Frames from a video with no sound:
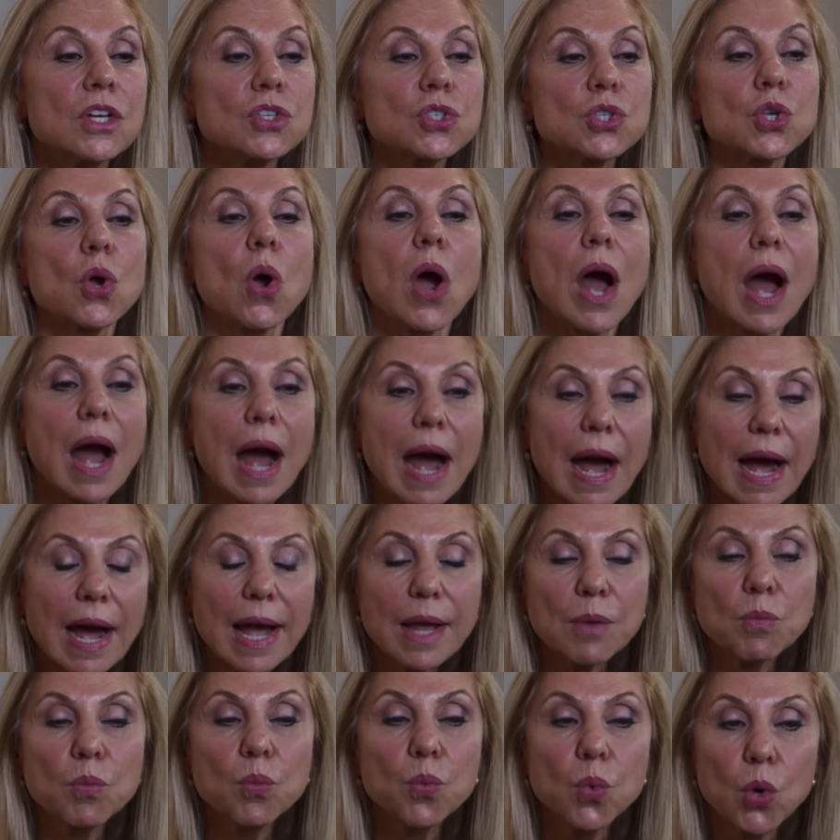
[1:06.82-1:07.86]
So
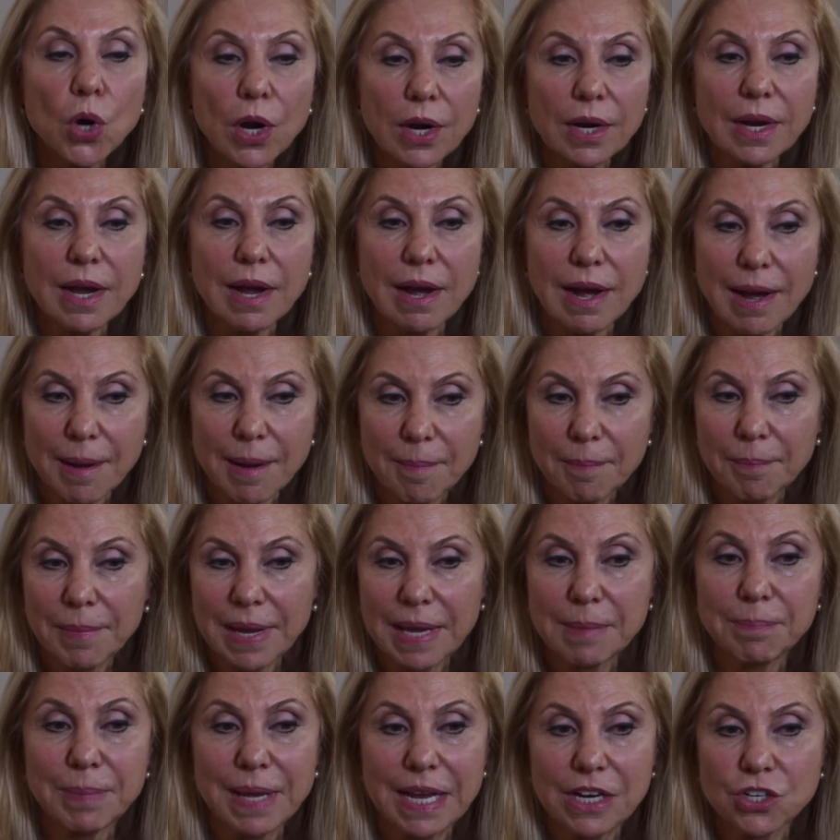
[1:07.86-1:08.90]
I work up my
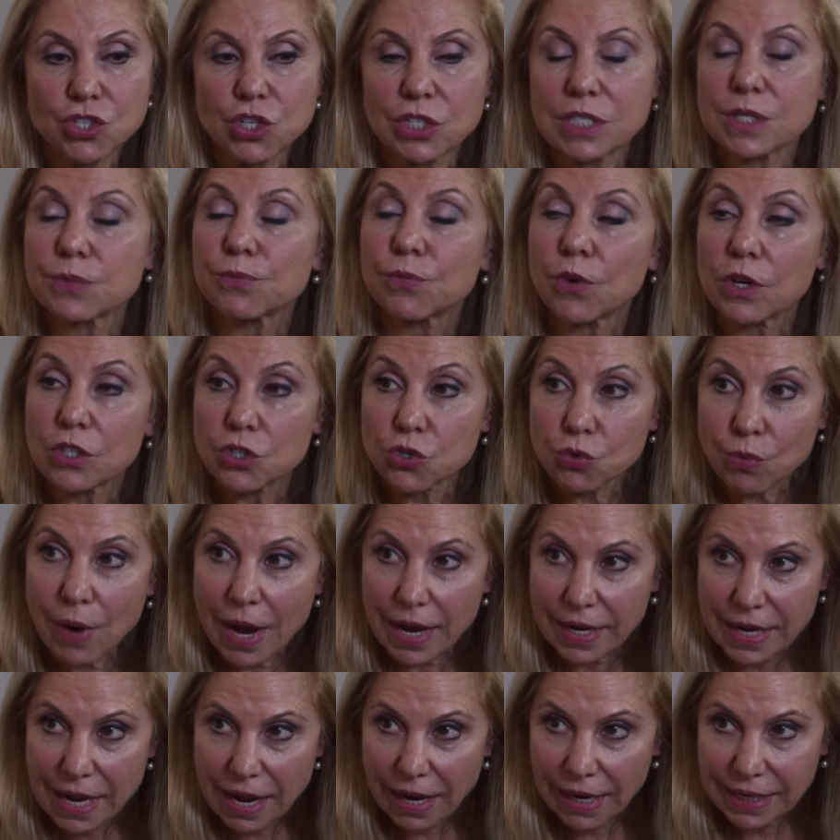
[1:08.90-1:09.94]
patients for
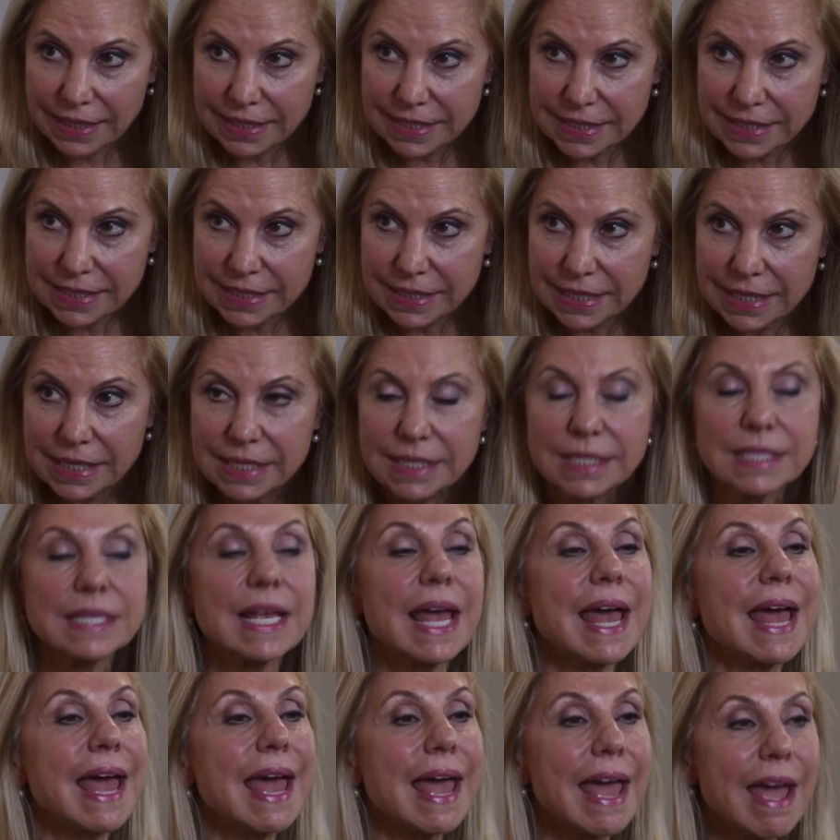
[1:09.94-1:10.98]
dry eye disease.
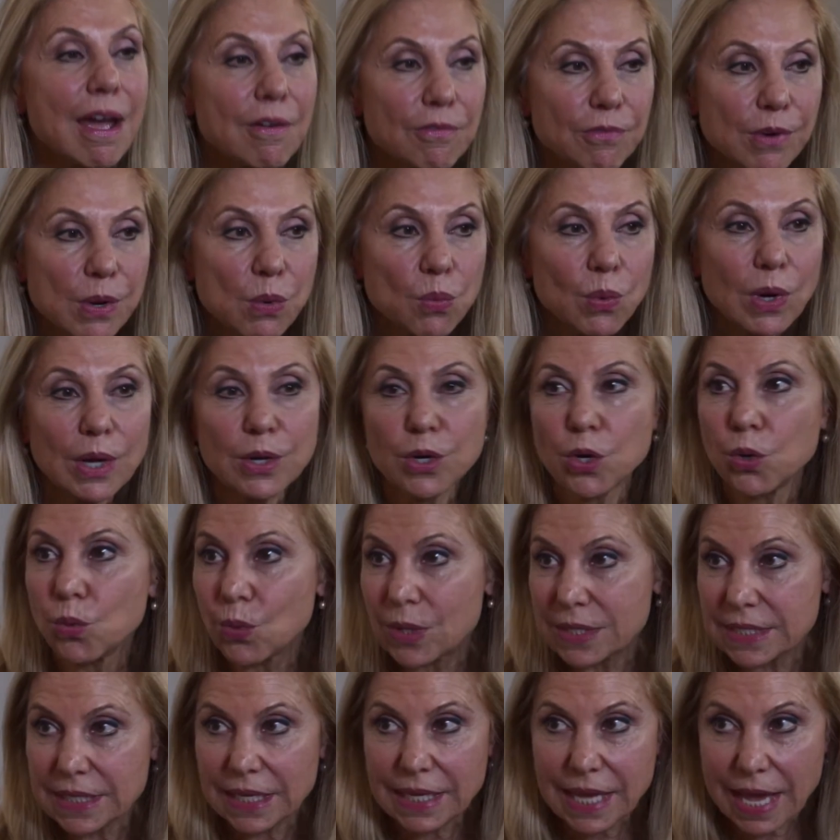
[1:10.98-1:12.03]
Everyone who
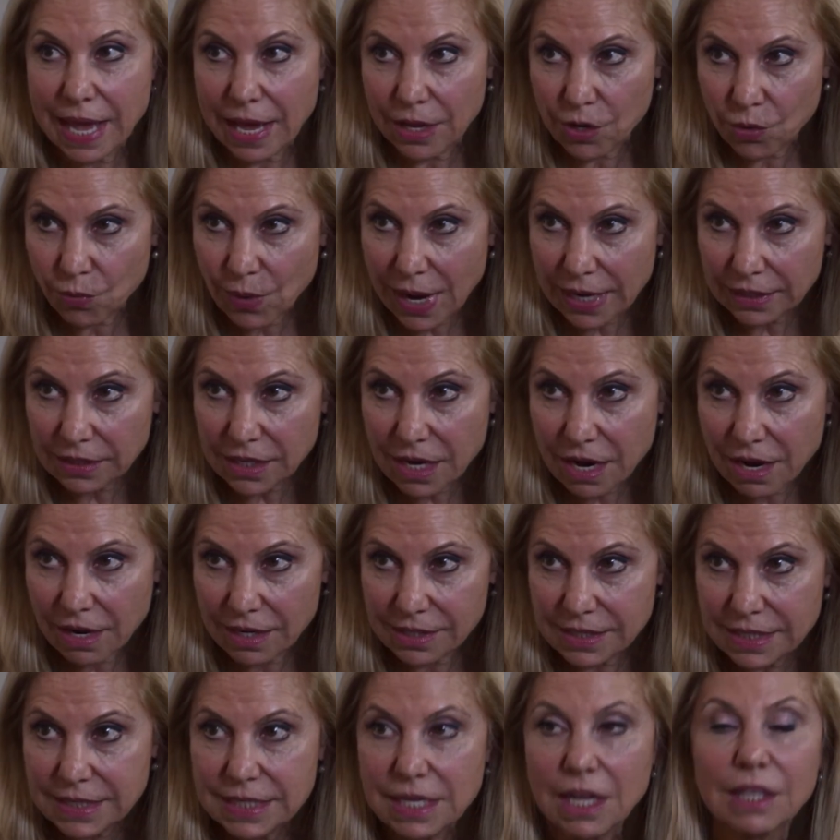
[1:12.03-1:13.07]
is a cataract
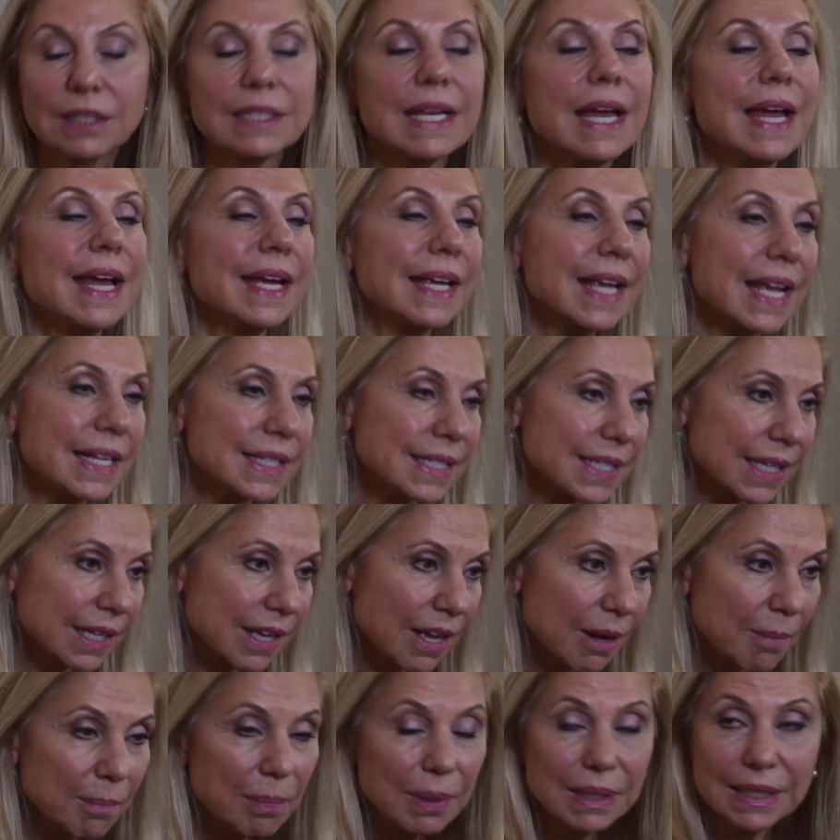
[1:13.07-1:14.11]
consult gets a
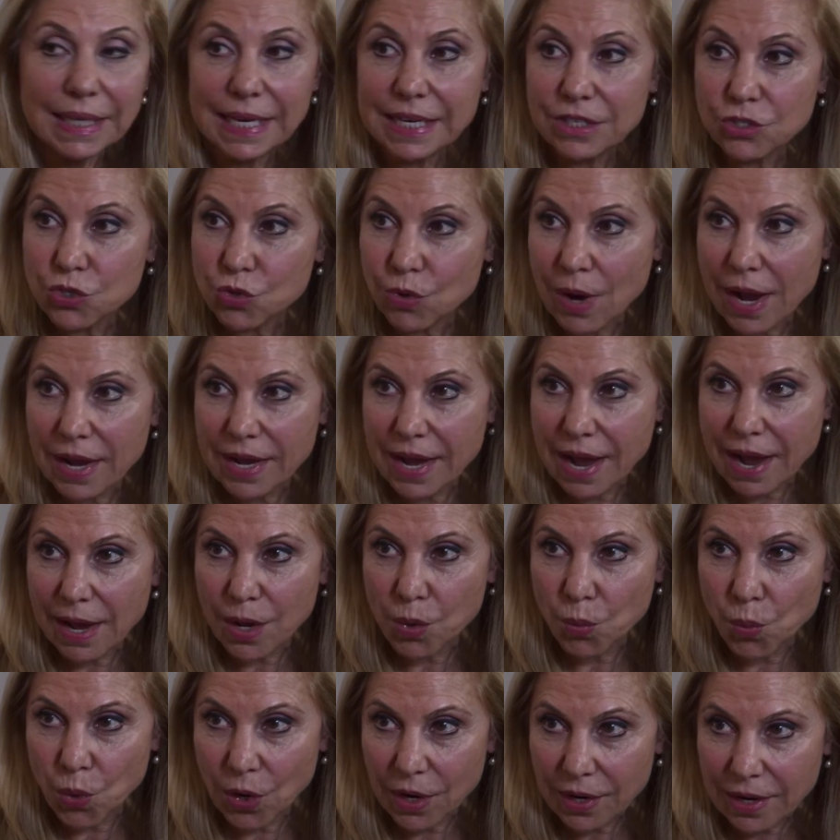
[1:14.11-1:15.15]
complete dry eye
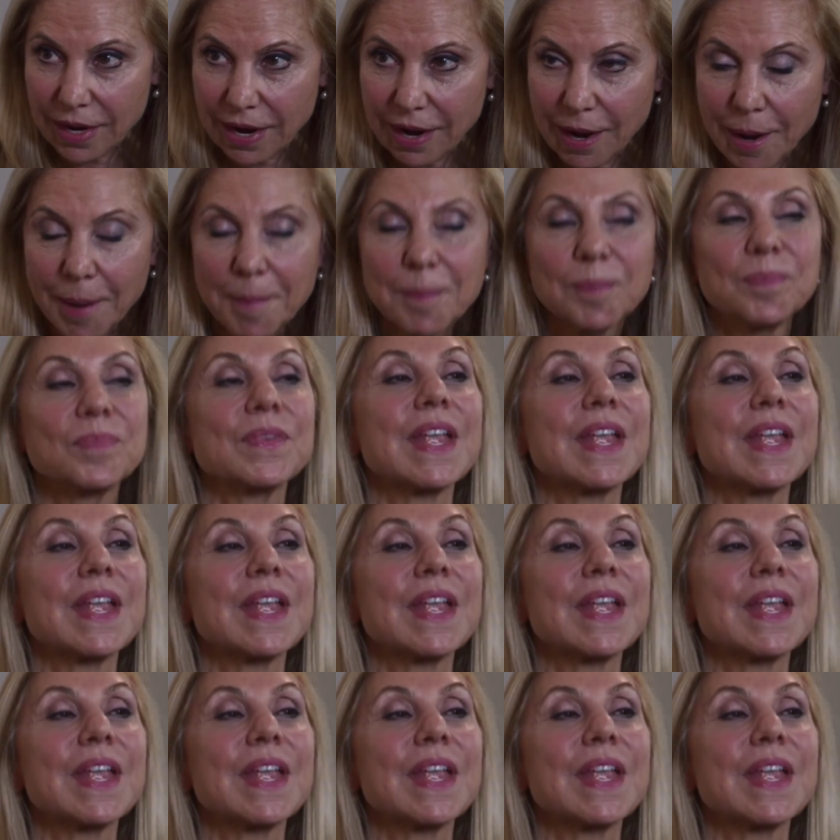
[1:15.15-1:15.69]
workup.